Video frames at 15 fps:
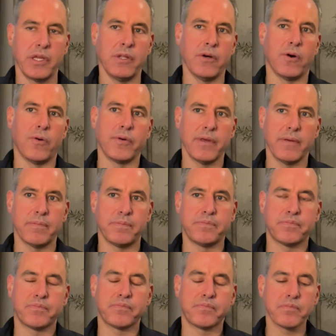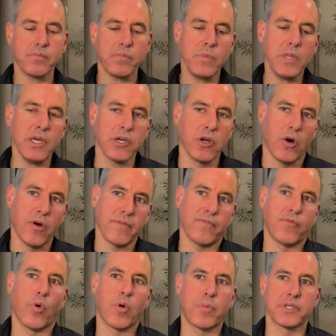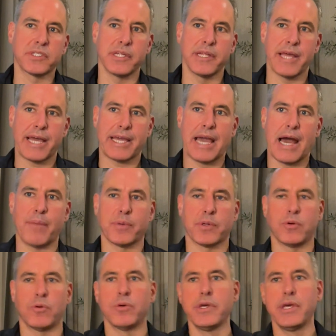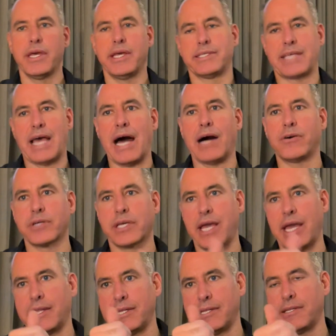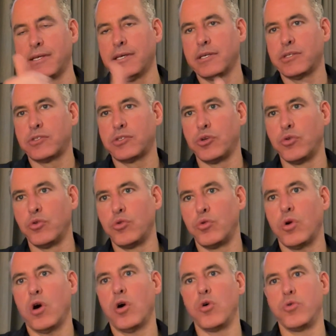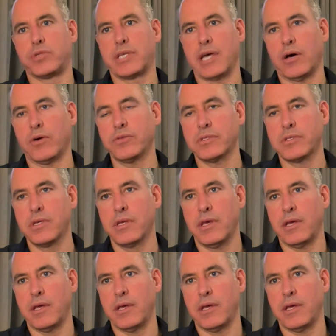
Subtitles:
only call it 4% of that capital is allocated to hotels.